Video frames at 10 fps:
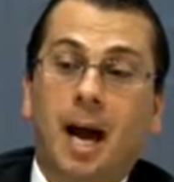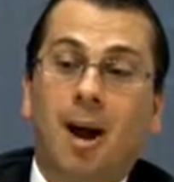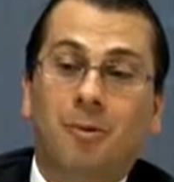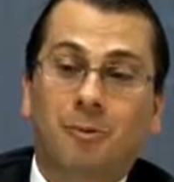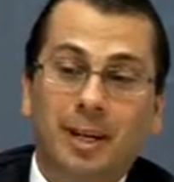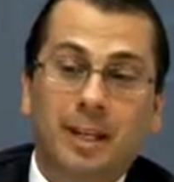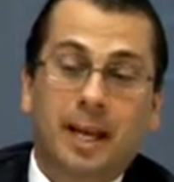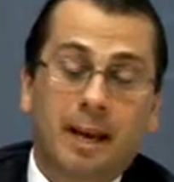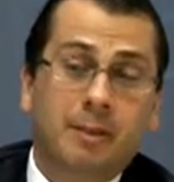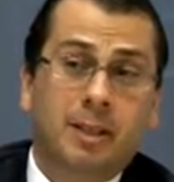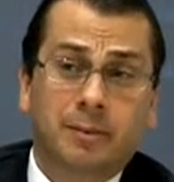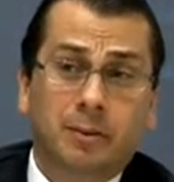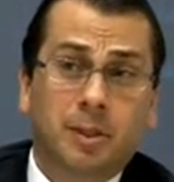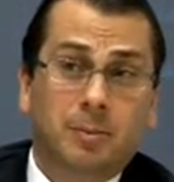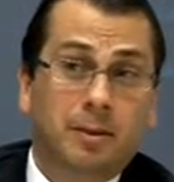are really heavily
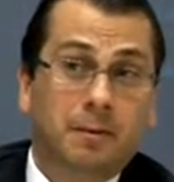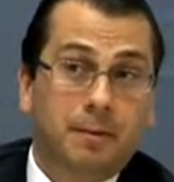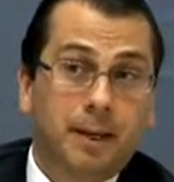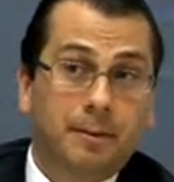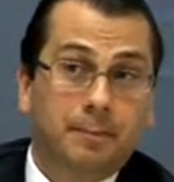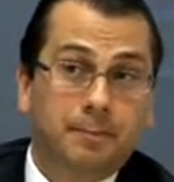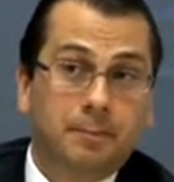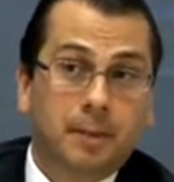influenced by the Fed.